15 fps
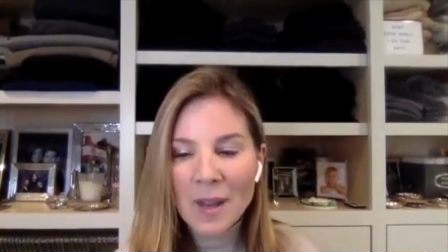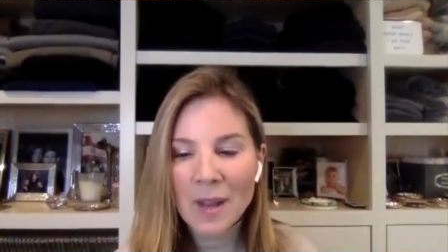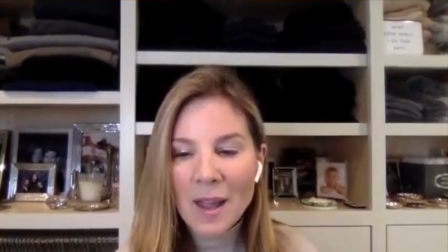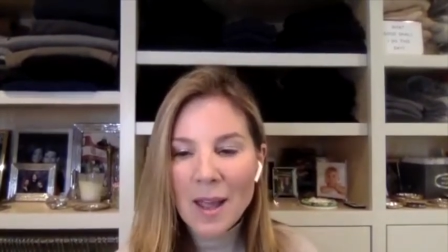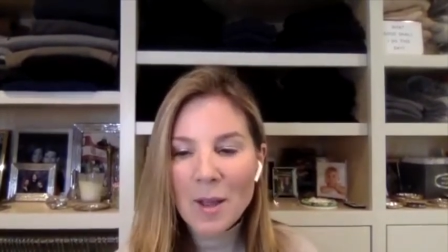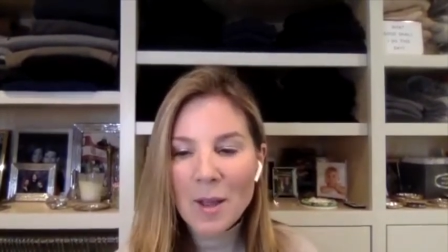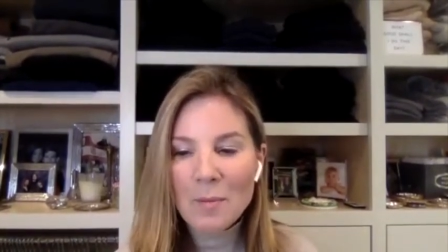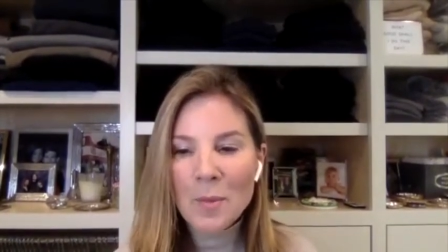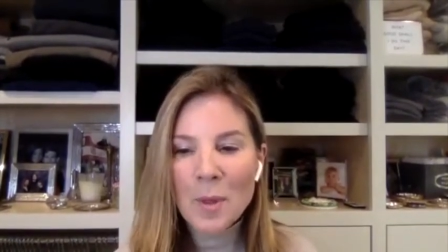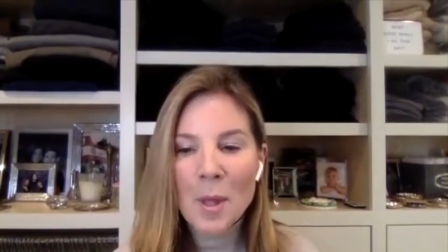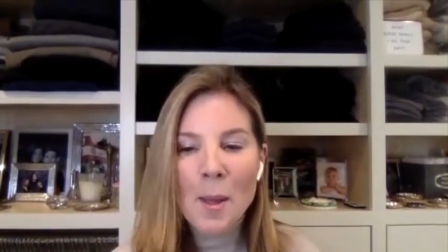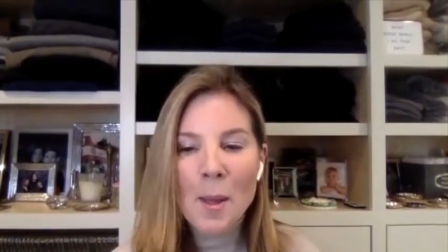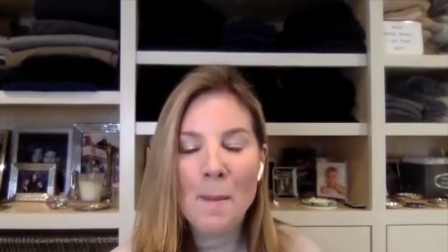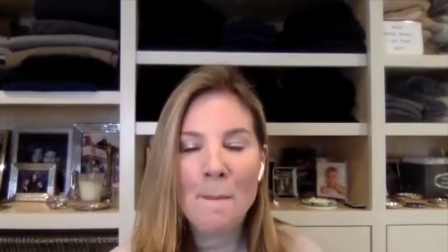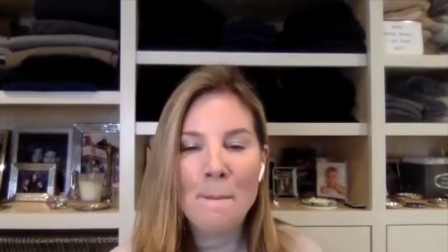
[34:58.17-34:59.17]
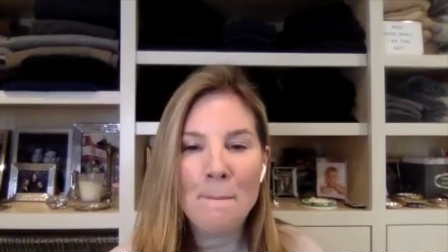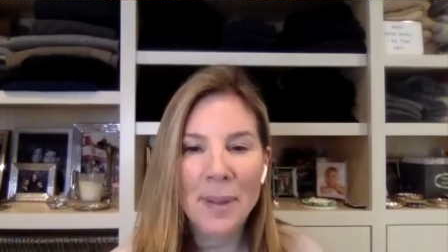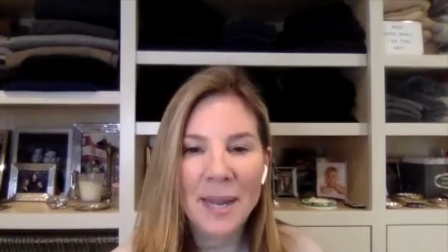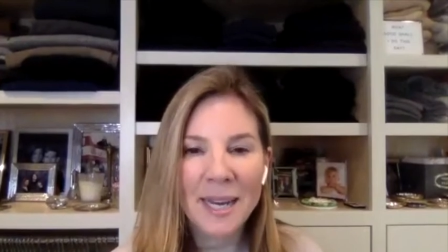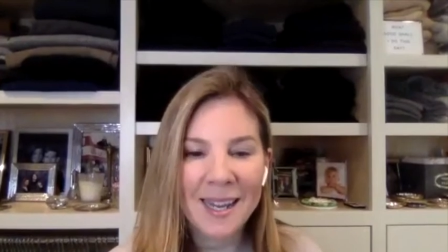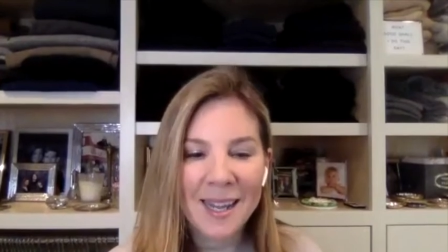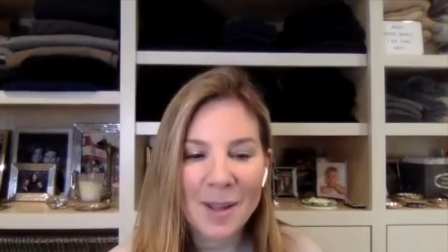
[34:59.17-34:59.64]
Um,
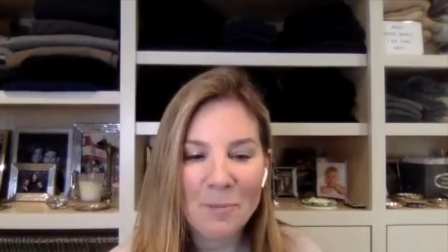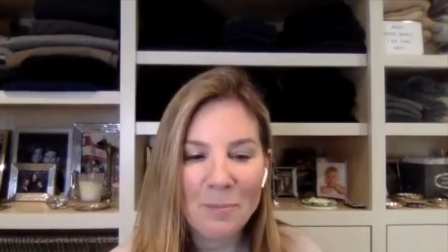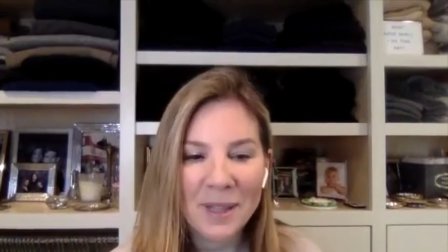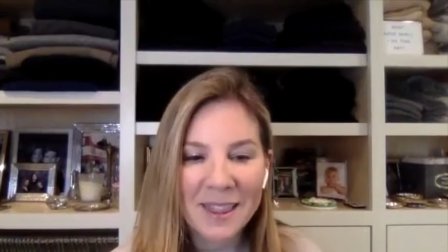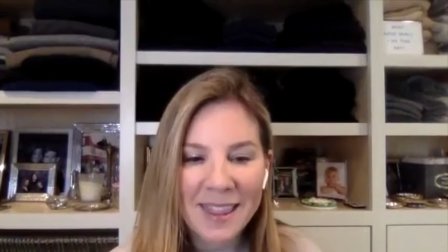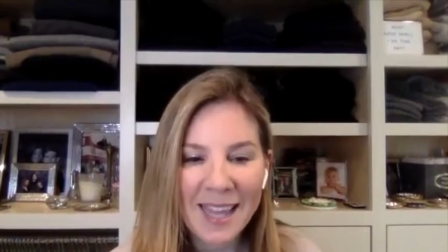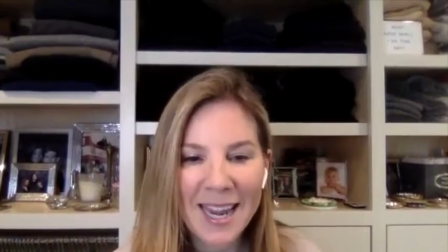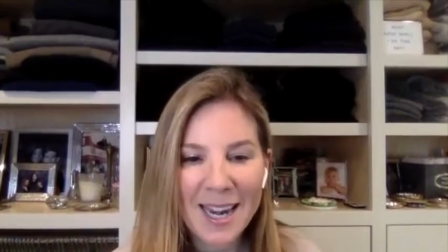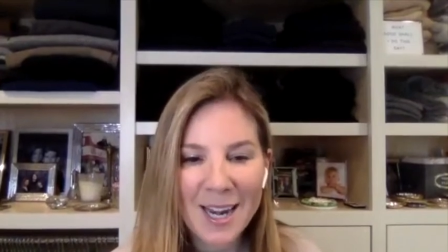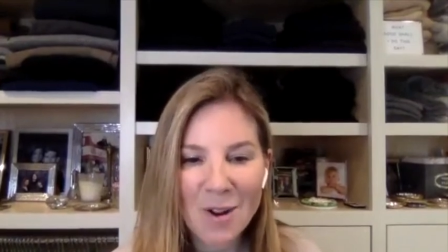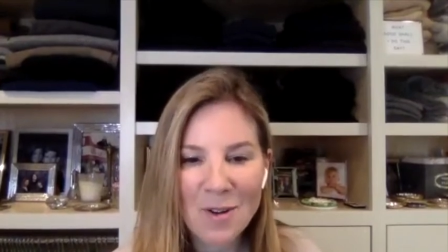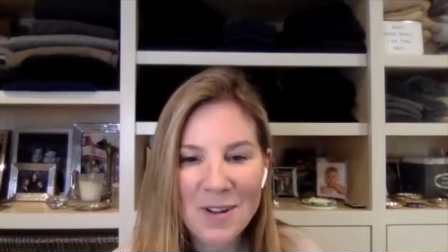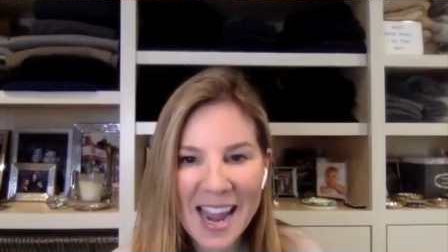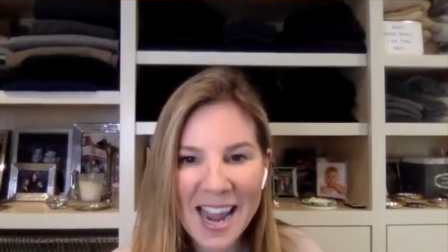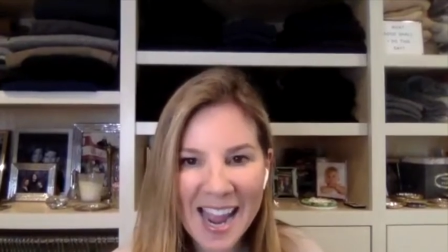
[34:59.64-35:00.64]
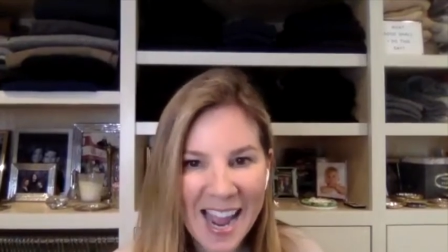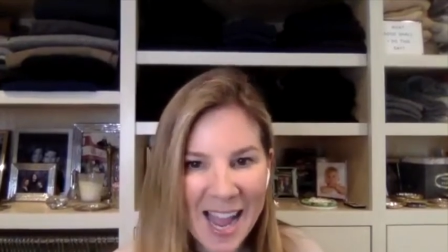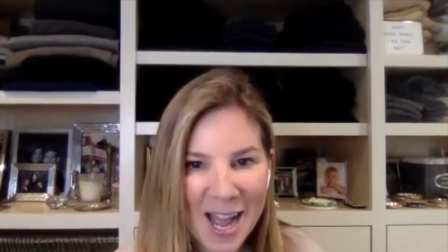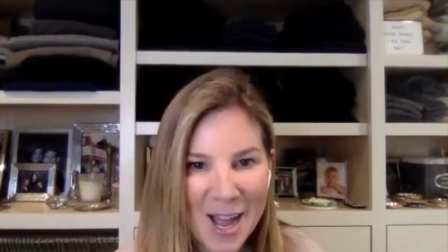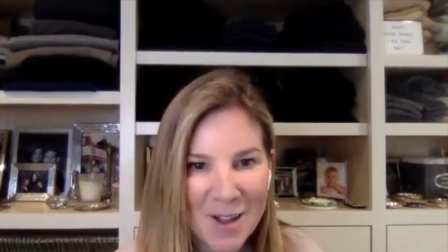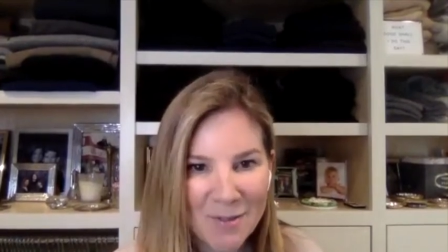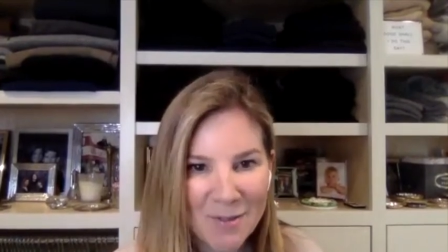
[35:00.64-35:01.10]
but, but they don't
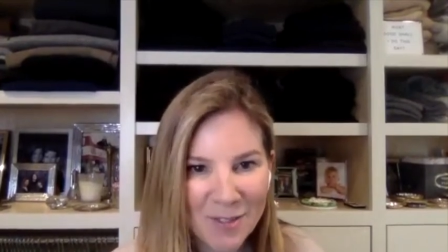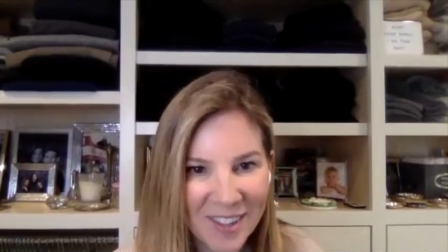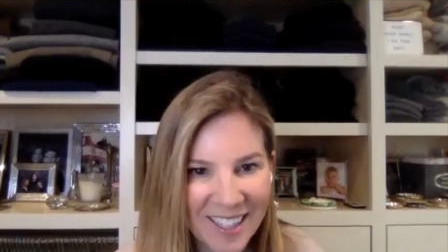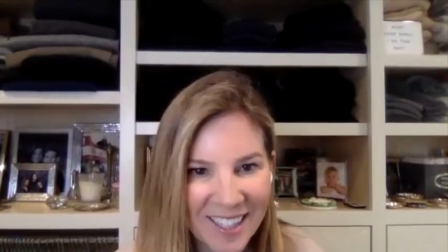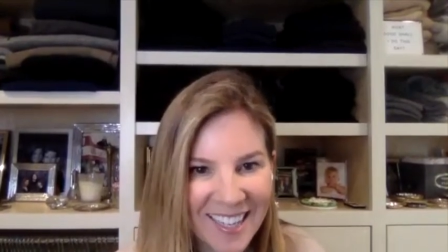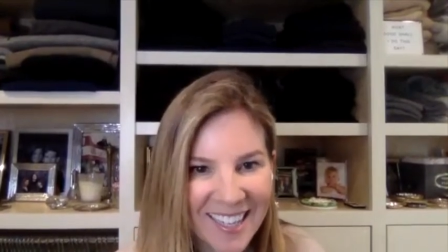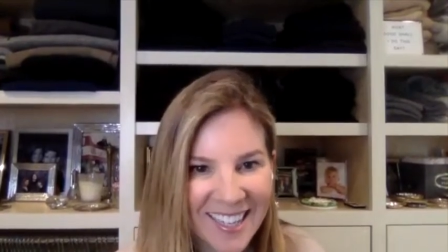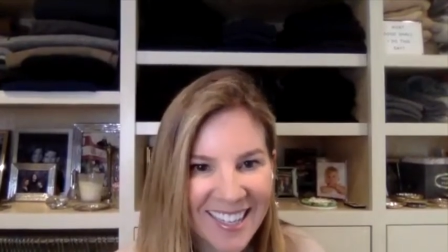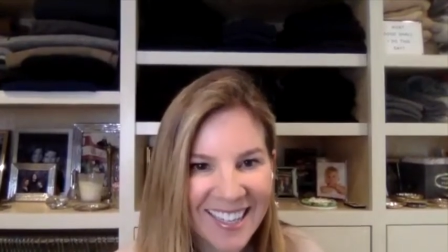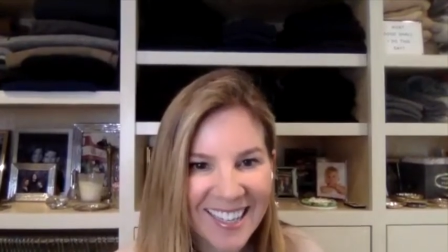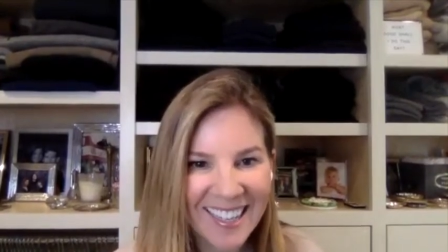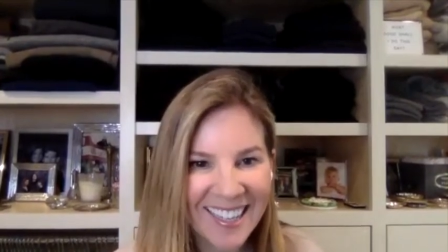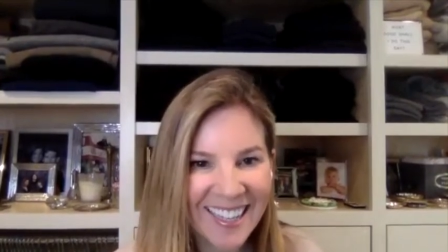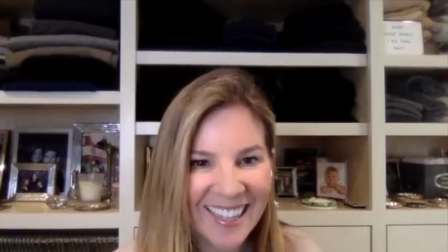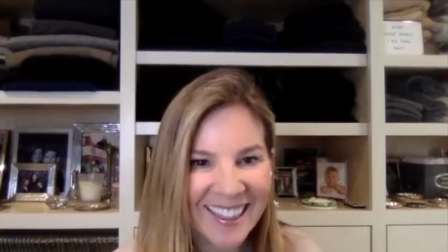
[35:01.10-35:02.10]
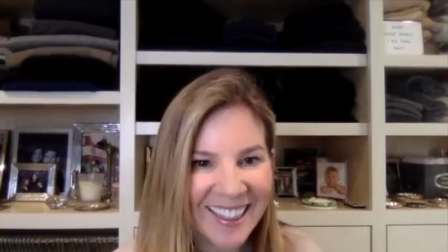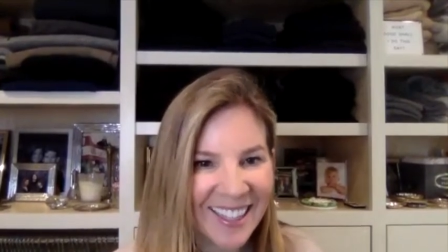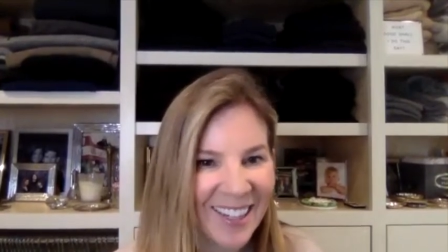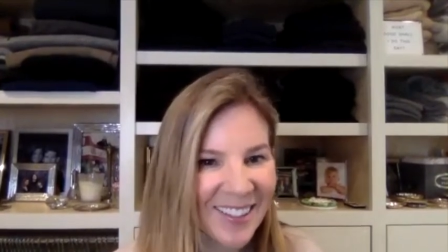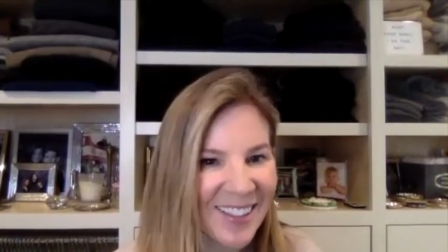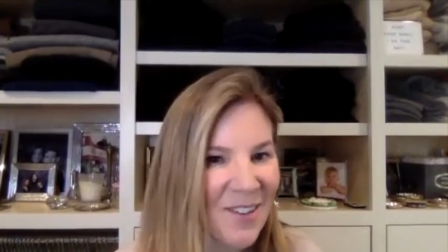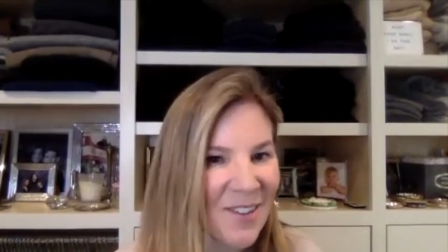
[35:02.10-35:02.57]
have the
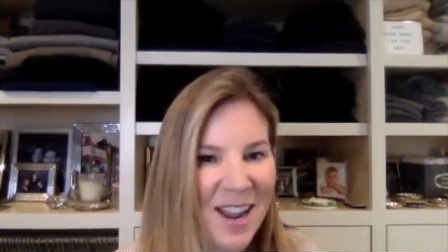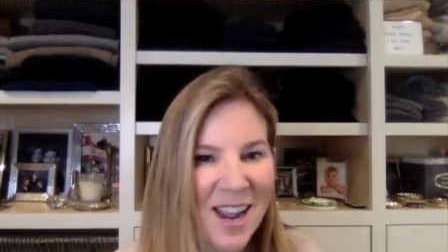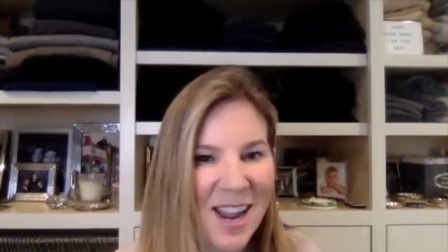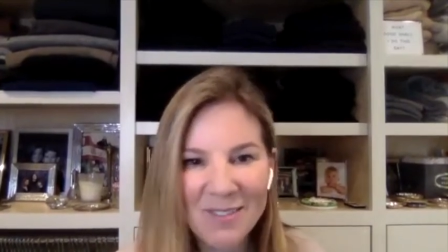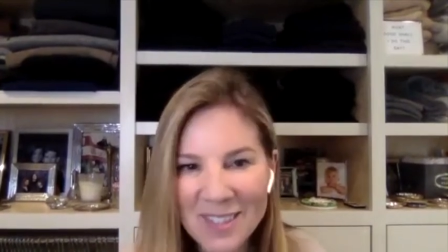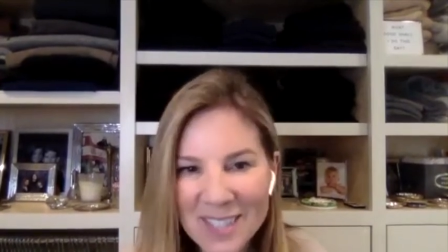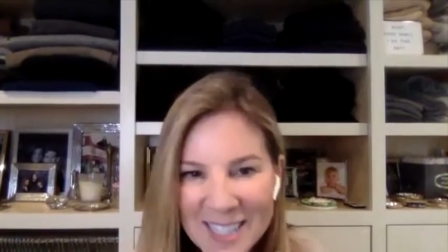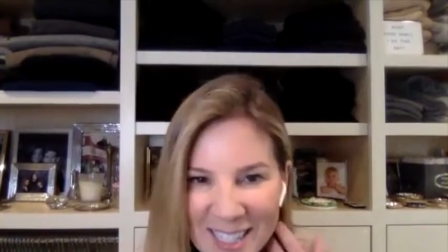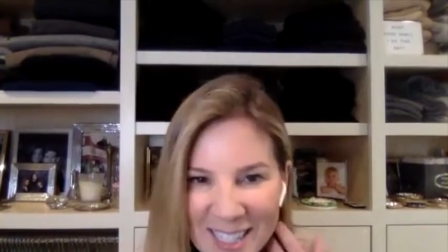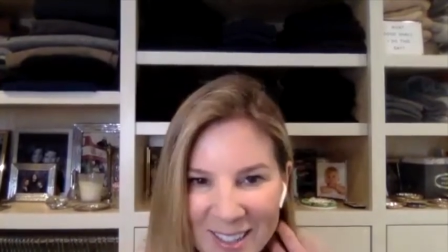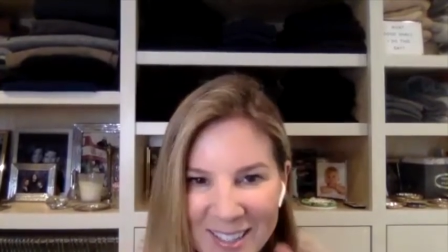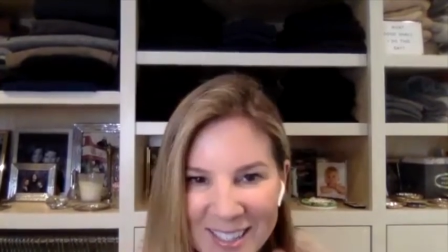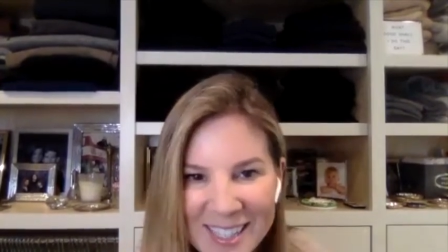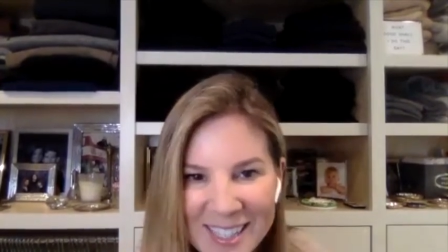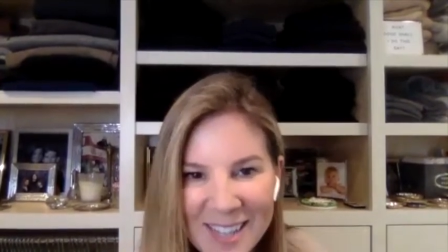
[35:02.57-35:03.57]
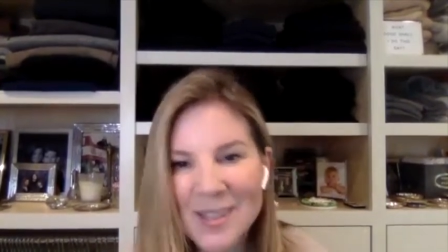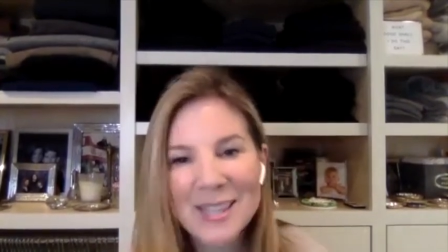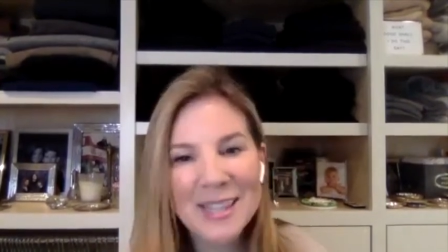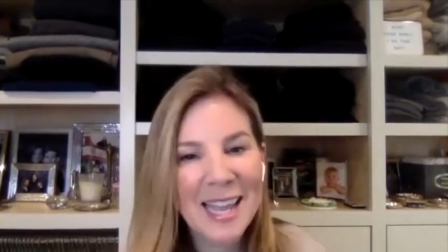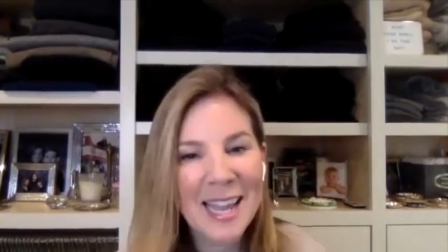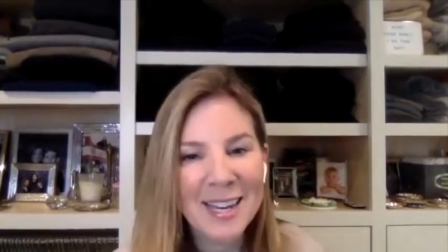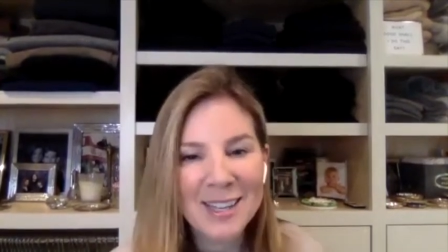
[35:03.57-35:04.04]
they, they don't have the skills. I
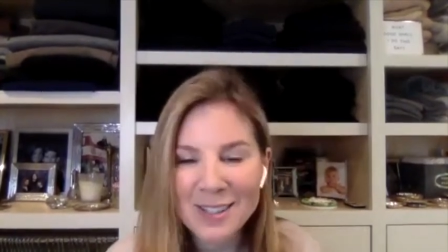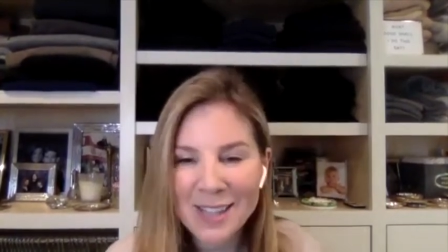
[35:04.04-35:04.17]
mean, they,